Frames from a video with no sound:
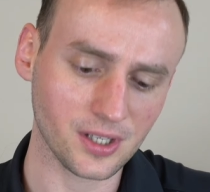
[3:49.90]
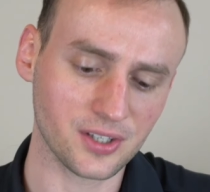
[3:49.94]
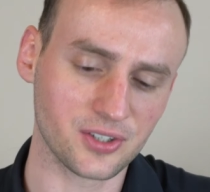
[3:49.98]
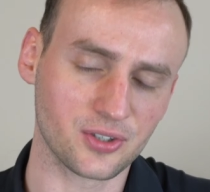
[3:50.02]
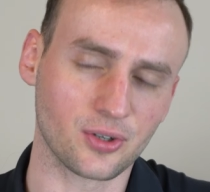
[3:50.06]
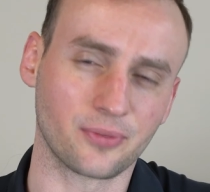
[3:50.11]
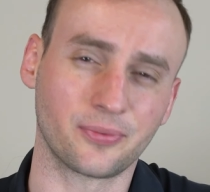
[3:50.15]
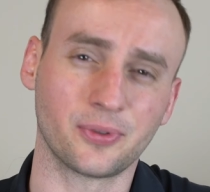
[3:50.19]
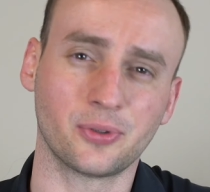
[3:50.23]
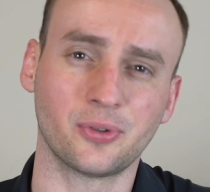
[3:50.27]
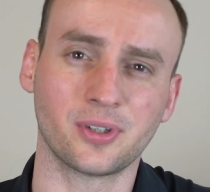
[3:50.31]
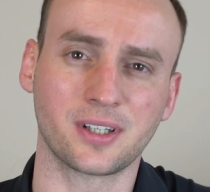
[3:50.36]

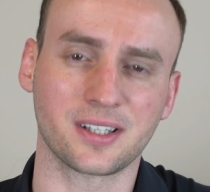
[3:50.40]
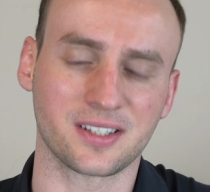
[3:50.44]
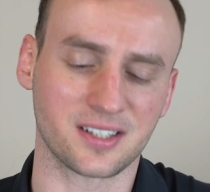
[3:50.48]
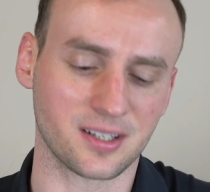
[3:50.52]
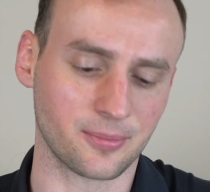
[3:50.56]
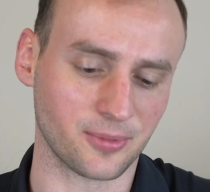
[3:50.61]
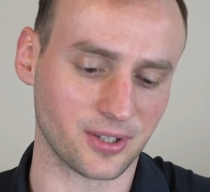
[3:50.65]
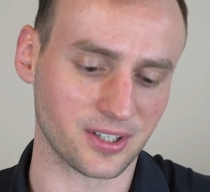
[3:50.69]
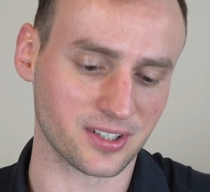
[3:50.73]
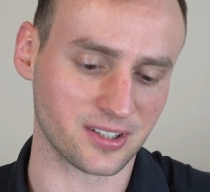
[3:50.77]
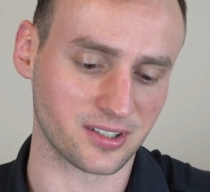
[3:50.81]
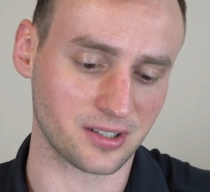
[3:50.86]
So if we look at
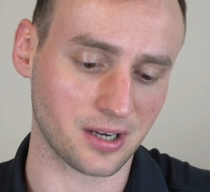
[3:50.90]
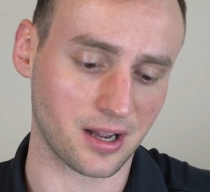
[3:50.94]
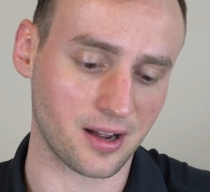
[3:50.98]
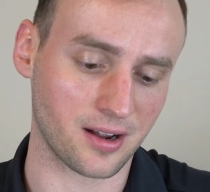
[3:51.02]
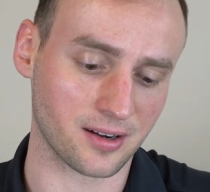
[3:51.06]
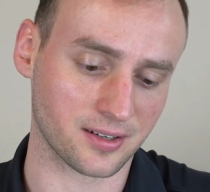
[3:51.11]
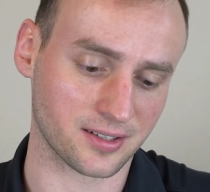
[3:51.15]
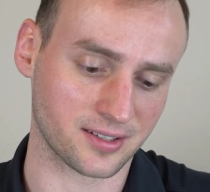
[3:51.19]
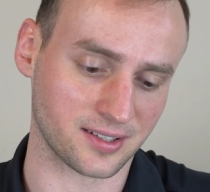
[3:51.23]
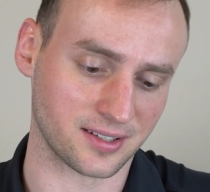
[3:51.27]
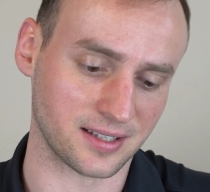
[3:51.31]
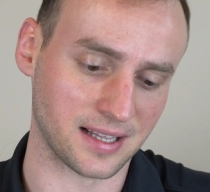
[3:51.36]
some of the
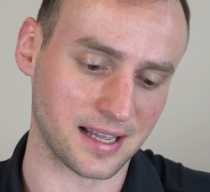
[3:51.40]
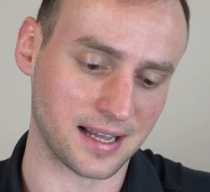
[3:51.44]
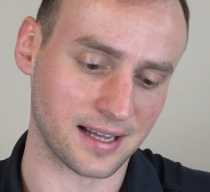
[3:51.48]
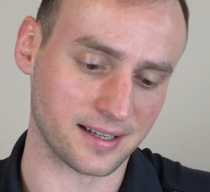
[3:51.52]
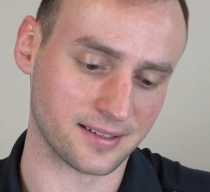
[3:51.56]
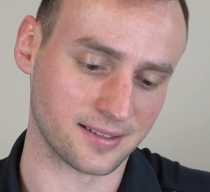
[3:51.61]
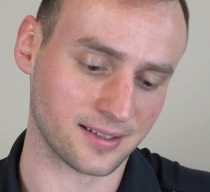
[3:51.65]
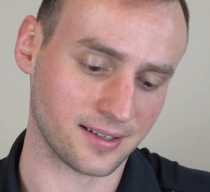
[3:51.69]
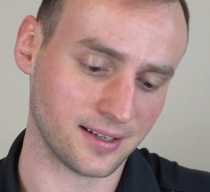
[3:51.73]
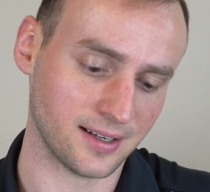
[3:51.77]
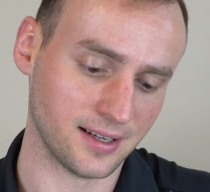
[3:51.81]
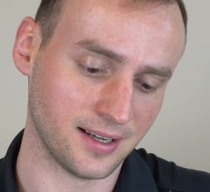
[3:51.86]
stocks
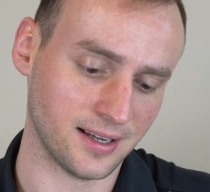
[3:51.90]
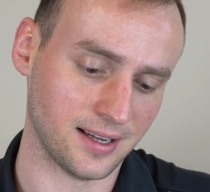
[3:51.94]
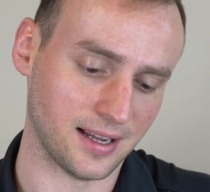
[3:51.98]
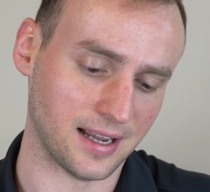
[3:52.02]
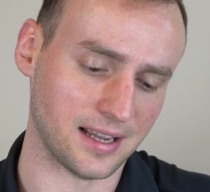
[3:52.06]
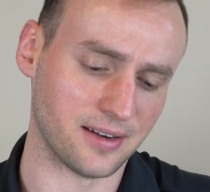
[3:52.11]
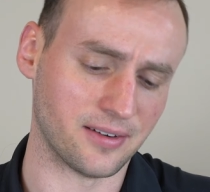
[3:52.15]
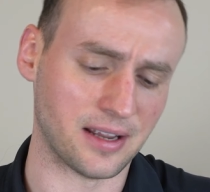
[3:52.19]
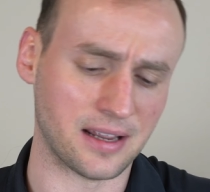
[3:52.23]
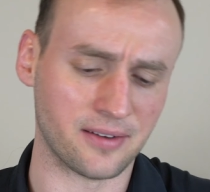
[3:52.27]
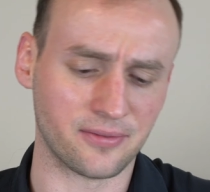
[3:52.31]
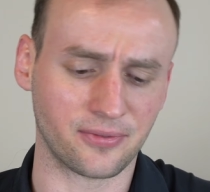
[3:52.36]
that,
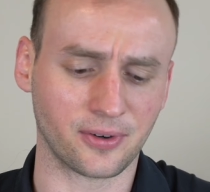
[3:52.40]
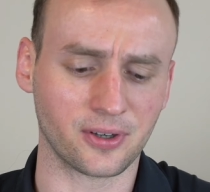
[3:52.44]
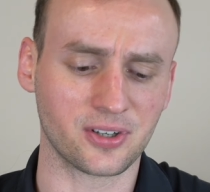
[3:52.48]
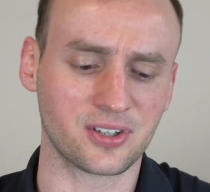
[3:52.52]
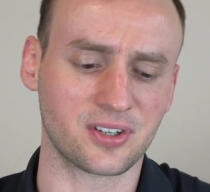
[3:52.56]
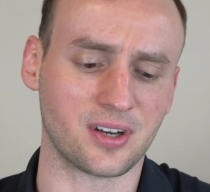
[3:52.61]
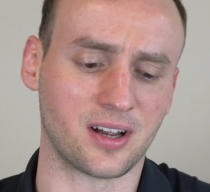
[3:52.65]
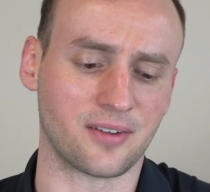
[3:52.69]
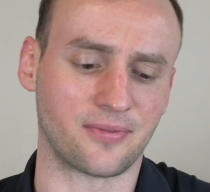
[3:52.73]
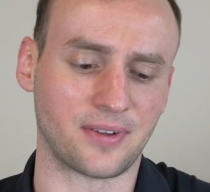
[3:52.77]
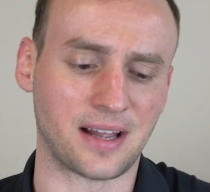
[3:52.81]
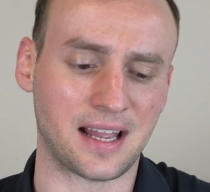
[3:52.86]
and
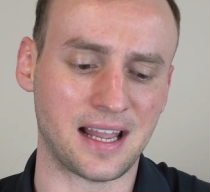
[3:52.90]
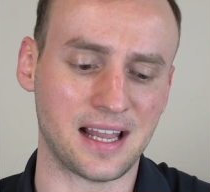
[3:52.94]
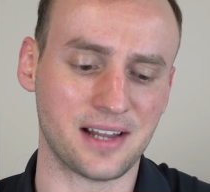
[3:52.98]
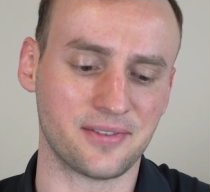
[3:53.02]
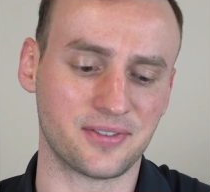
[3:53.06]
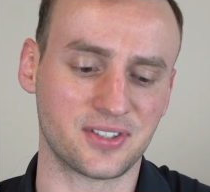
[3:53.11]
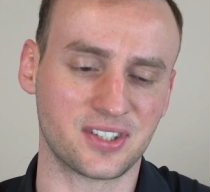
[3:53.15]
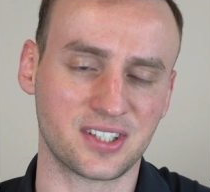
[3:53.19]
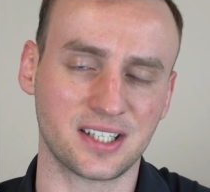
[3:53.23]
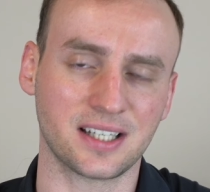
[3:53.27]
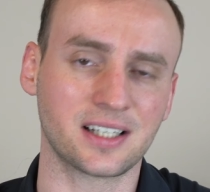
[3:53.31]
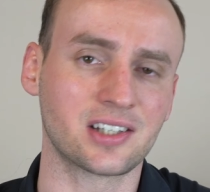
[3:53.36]
first off, I
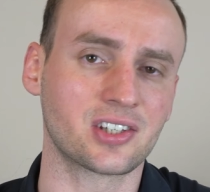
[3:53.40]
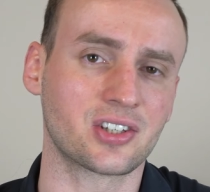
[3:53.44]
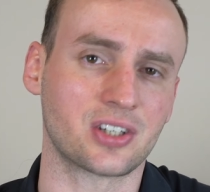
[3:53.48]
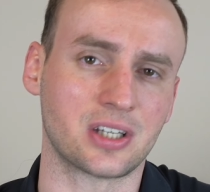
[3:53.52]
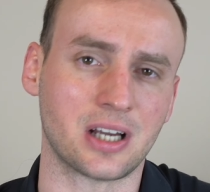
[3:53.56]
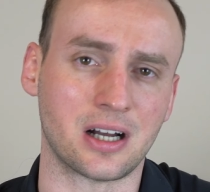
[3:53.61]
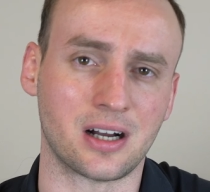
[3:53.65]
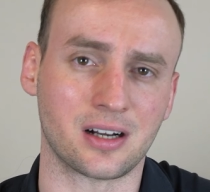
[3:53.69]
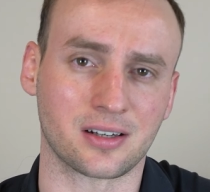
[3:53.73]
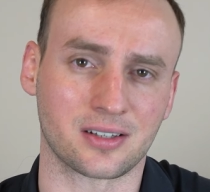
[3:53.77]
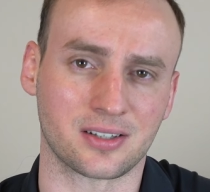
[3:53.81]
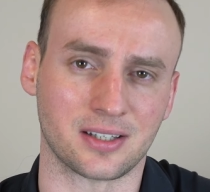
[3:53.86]
have 6
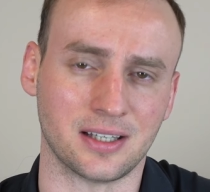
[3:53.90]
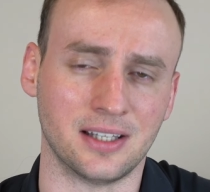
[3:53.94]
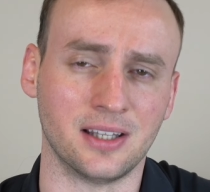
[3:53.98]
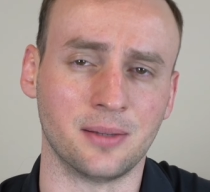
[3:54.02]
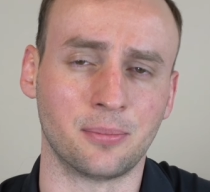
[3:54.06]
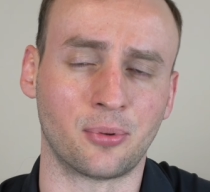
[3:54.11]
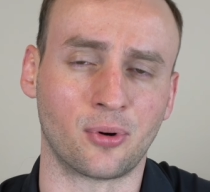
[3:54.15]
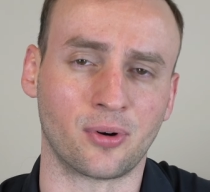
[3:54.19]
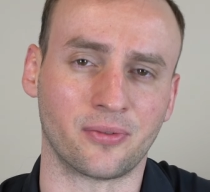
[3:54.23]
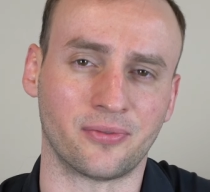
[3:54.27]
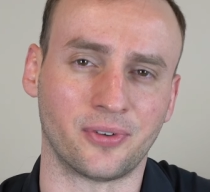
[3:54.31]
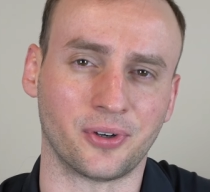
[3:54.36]
stocks in
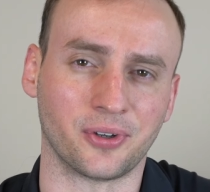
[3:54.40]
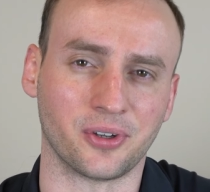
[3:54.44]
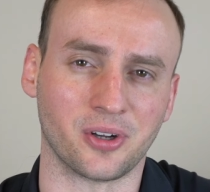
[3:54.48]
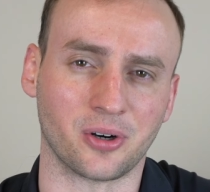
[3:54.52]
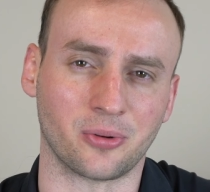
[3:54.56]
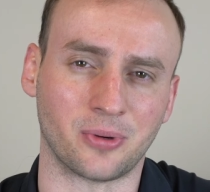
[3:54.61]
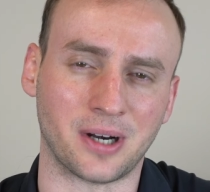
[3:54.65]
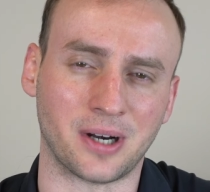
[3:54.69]
the portfolio